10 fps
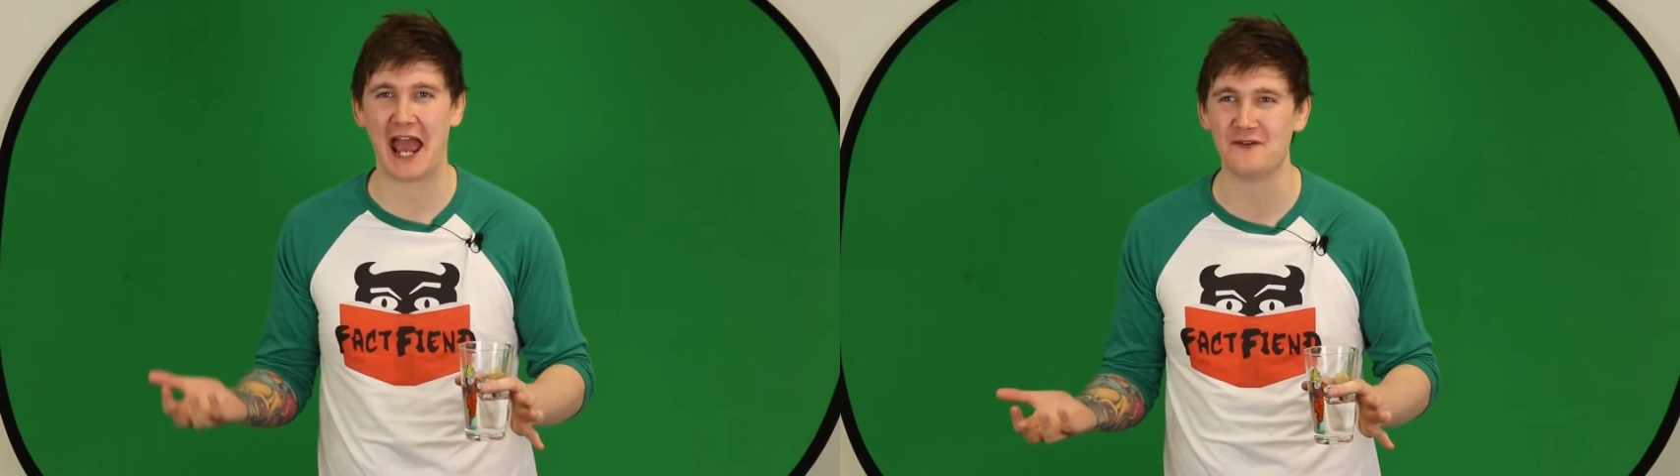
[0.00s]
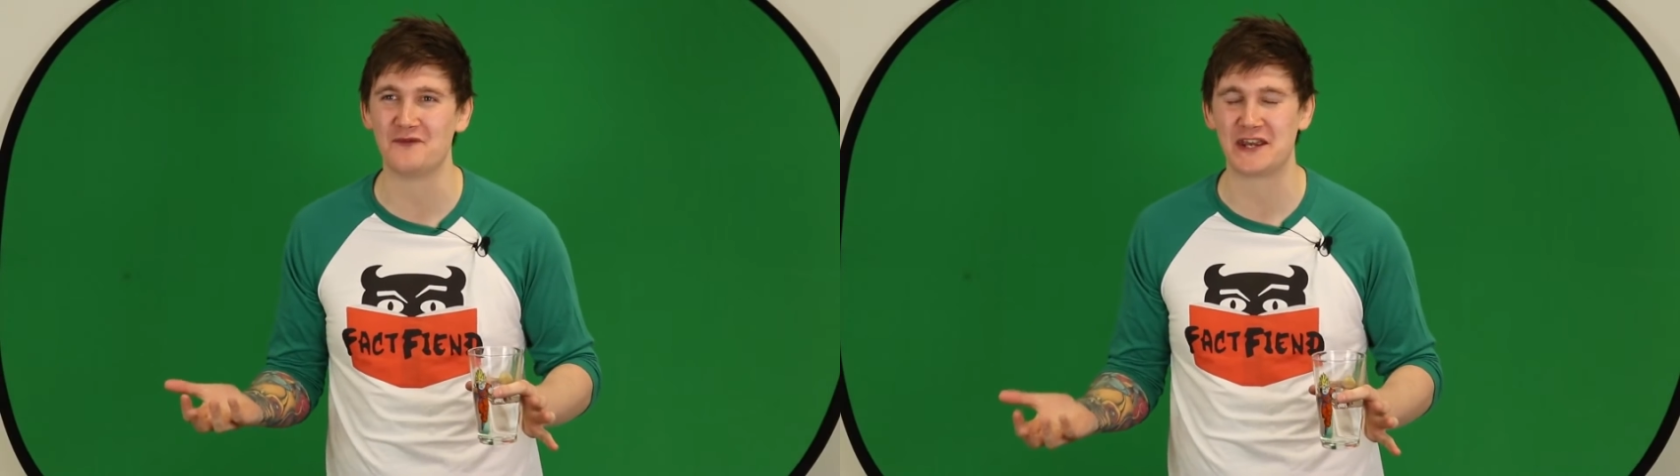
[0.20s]

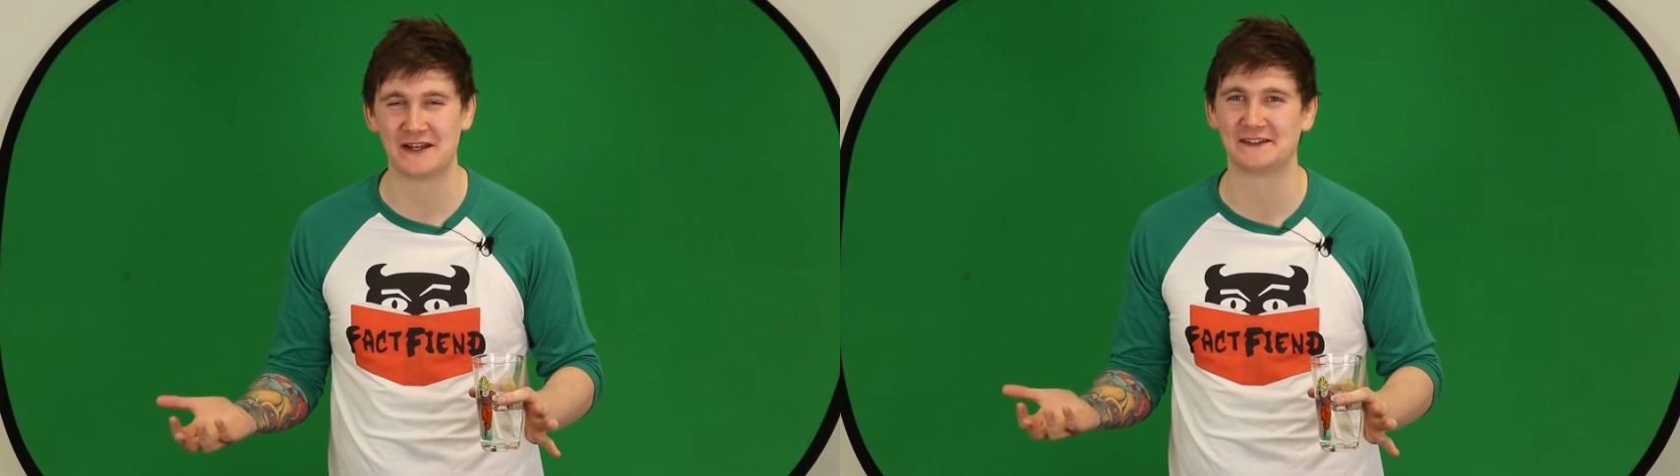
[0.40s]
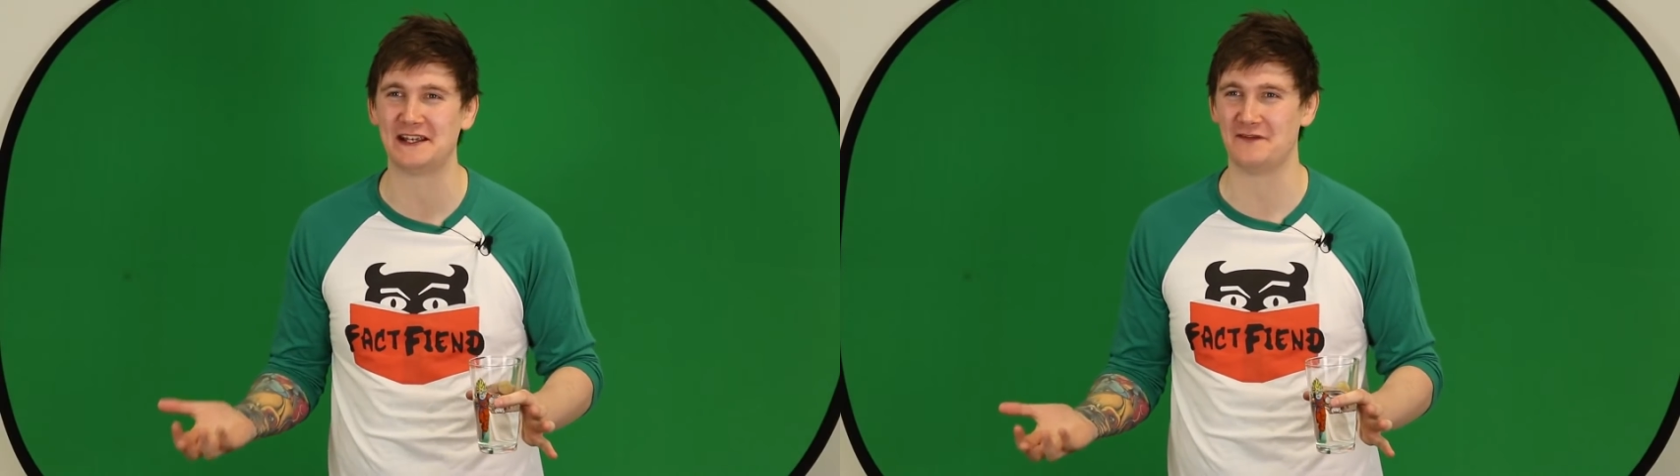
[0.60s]
every
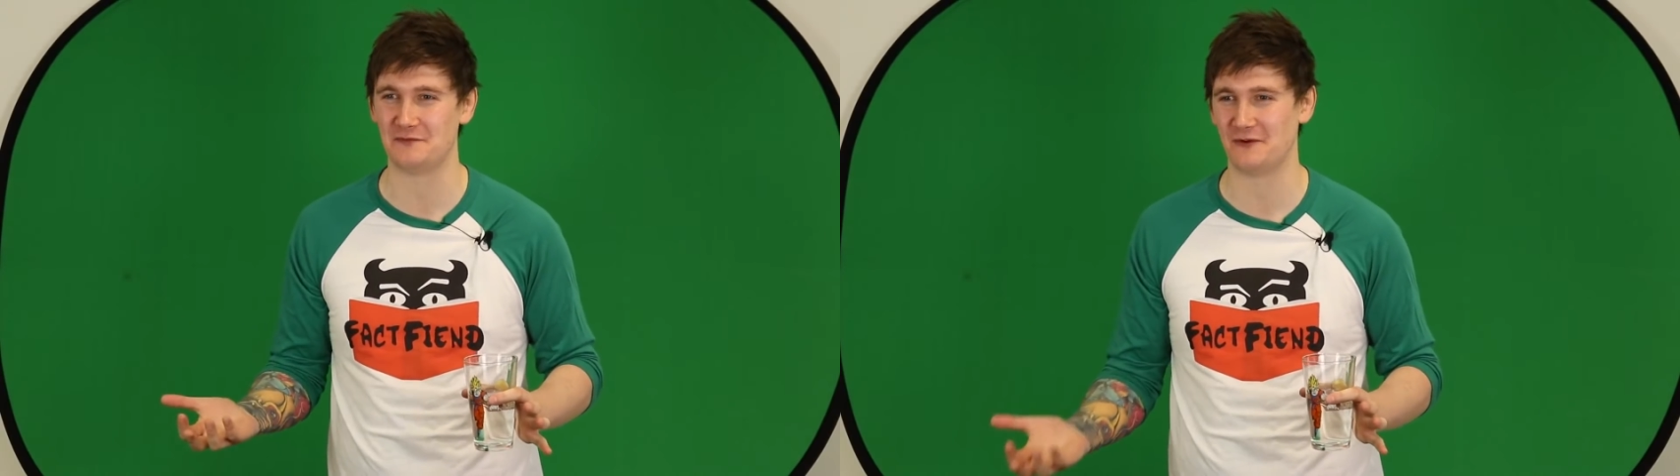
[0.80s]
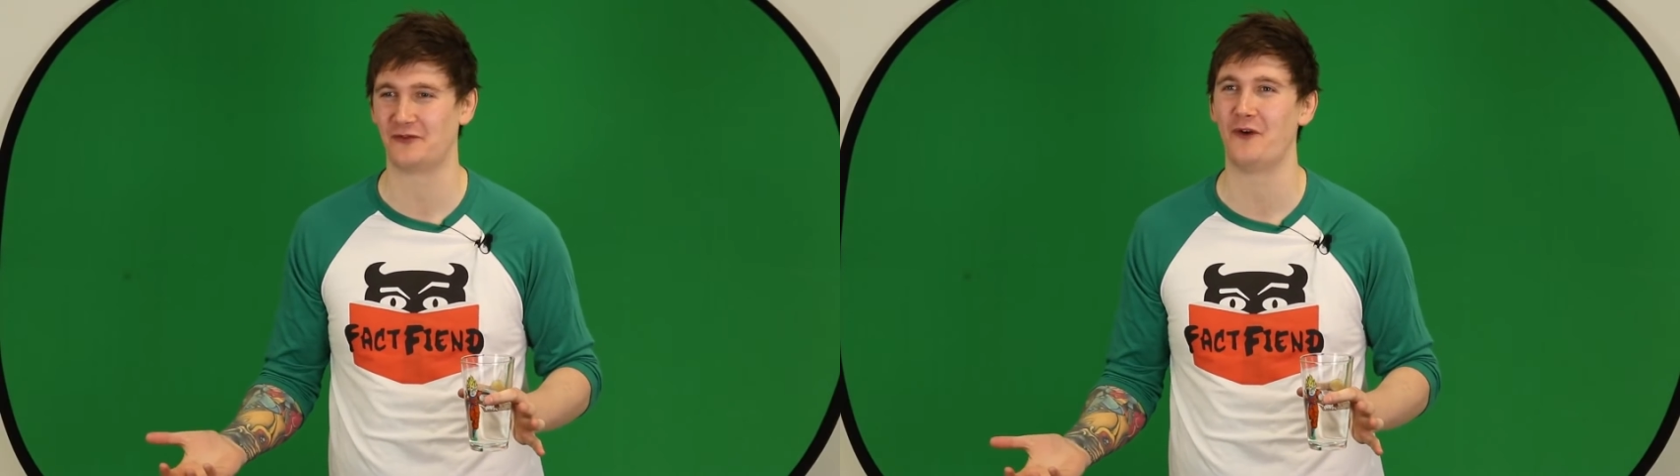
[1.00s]

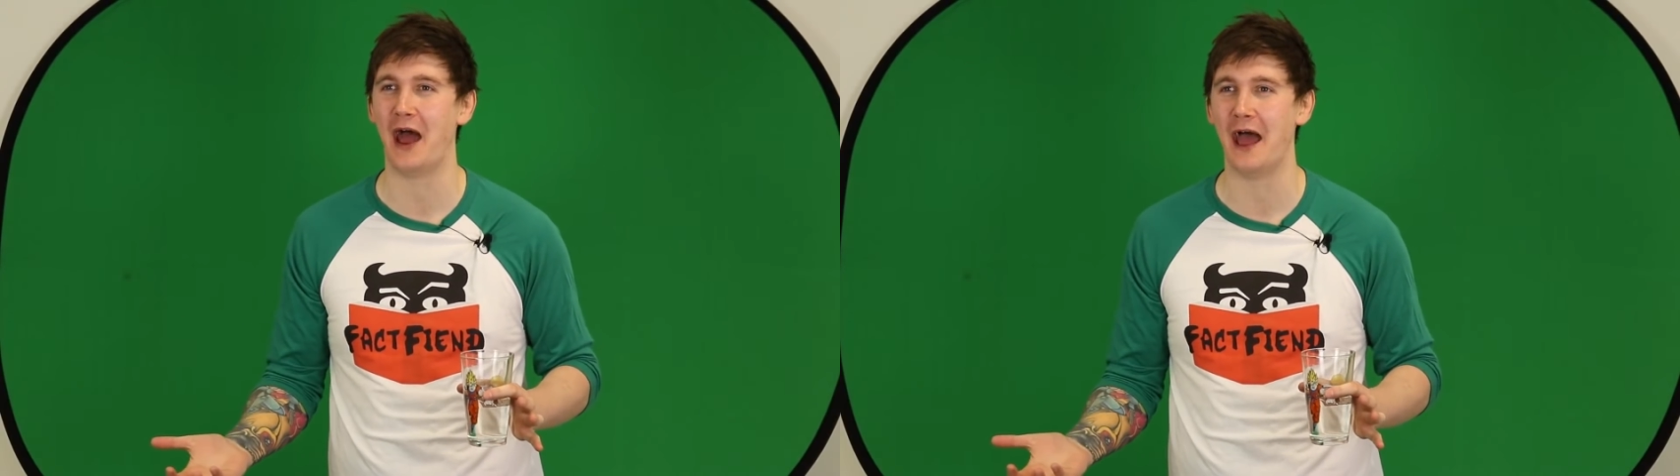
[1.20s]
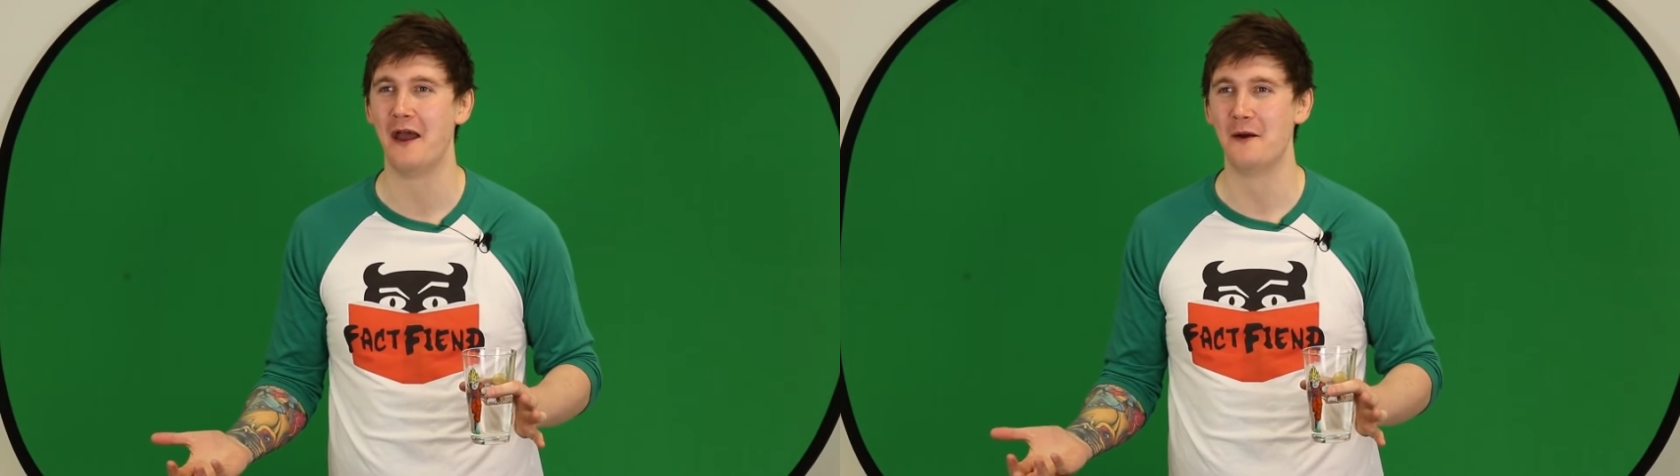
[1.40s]
conceivable
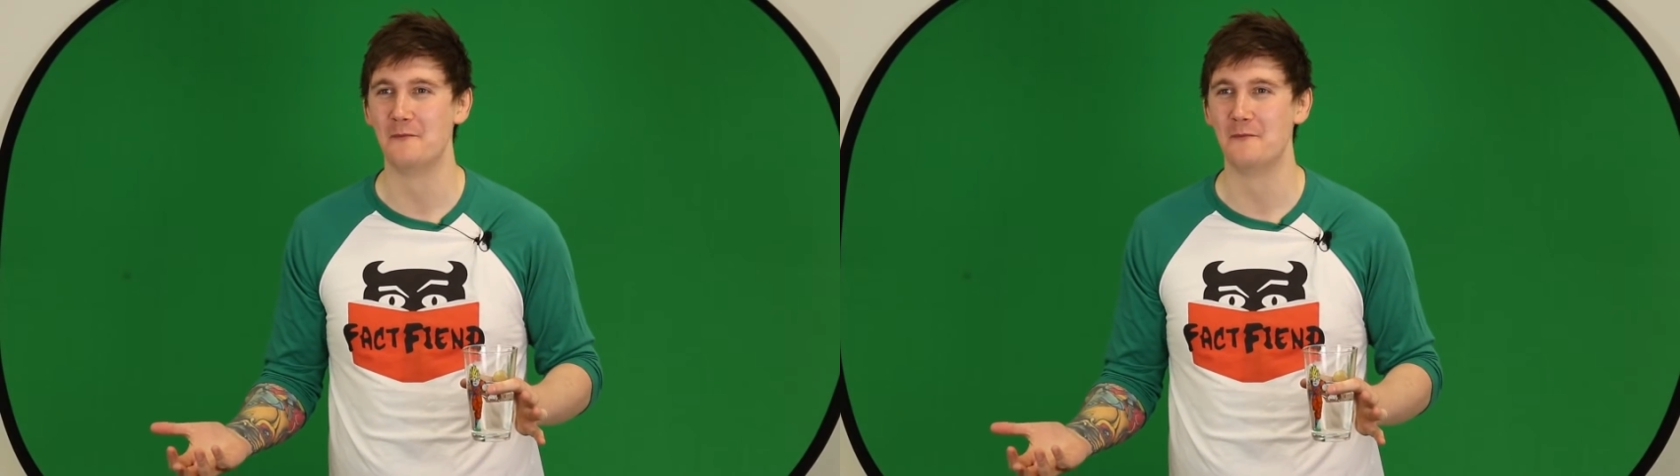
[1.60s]
threat,